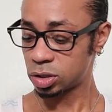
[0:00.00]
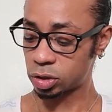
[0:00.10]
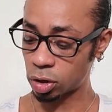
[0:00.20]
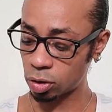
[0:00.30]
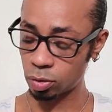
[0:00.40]

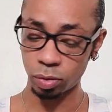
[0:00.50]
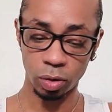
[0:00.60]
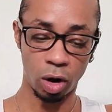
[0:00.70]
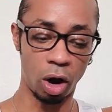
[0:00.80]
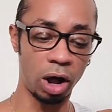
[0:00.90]

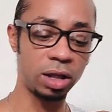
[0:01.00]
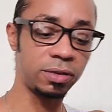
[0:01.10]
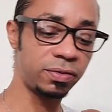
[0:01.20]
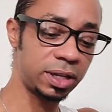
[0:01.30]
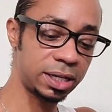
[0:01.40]
so all
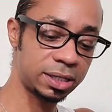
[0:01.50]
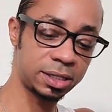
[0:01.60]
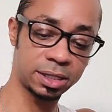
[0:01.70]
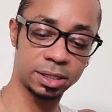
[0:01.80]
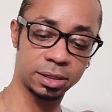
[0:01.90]
of
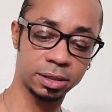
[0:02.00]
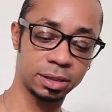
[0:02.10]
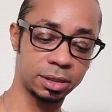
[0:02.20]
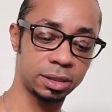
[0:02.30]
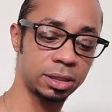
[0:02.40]
this
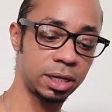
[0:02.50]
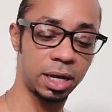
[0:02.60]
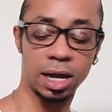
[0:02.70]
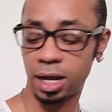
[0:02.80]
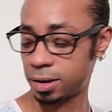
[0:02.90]

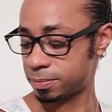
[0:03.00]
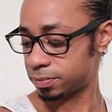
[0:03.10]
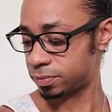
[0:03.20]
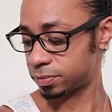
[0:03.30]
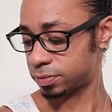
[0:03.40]
um,